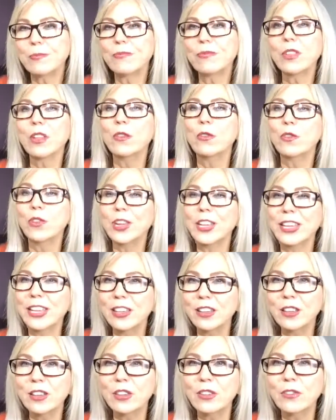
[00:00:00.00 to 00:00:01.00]

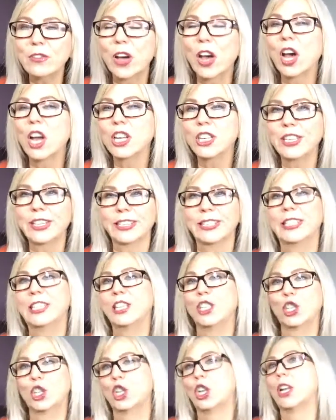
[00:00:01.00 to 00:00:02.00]
Forgive
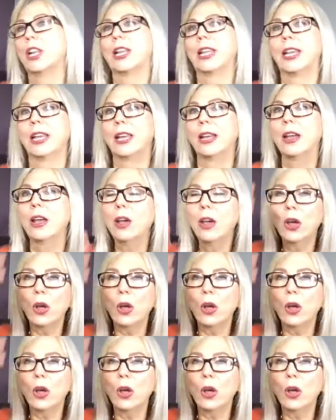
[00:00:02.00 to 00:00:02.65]
unconditionally.